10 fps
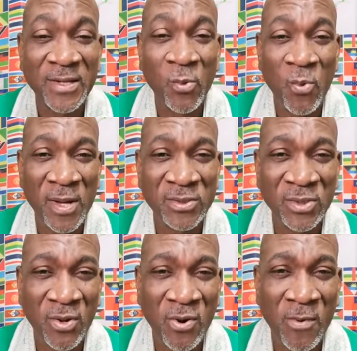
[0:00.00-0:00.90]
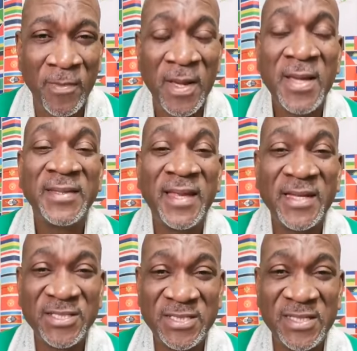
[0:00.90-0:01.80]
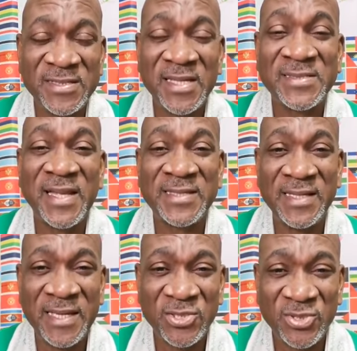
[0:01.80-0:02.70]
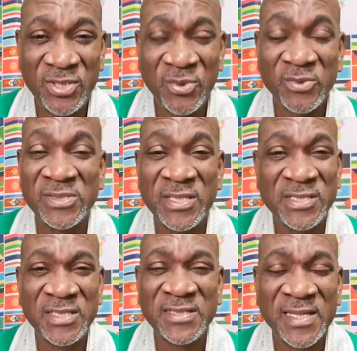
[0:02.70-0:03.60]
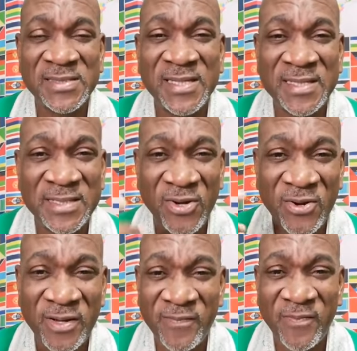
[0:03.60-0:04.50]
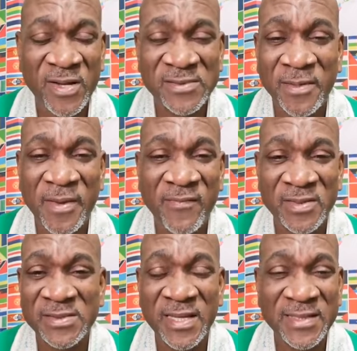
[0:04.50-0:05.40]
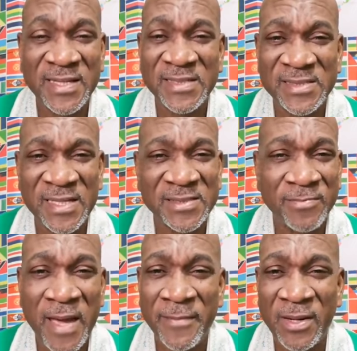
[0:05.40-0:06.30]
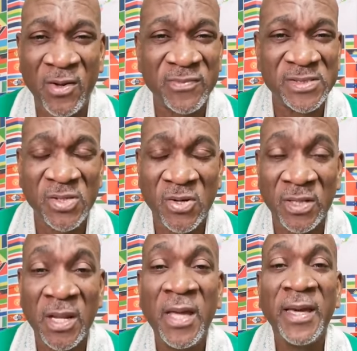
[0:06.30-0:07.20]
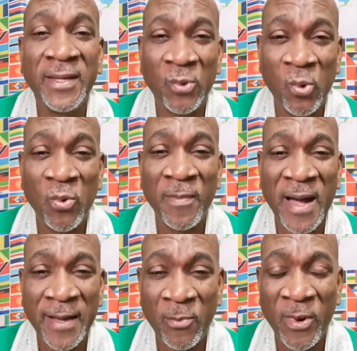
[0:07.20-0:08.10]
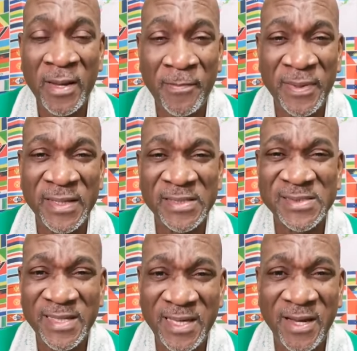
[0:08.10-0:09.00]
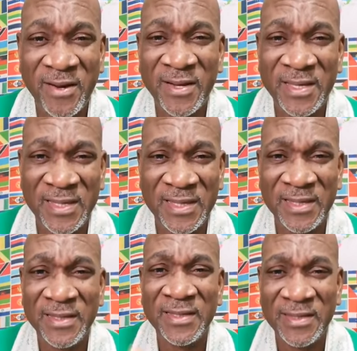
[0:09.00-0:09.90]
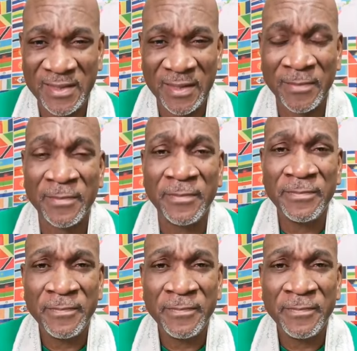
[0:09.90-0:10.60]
that the one to come, that the Jesus that he introduced, the Jesus that he heard the voice from heaven said, This is my beloved Son, in whom I am well pleased. Hear he, him.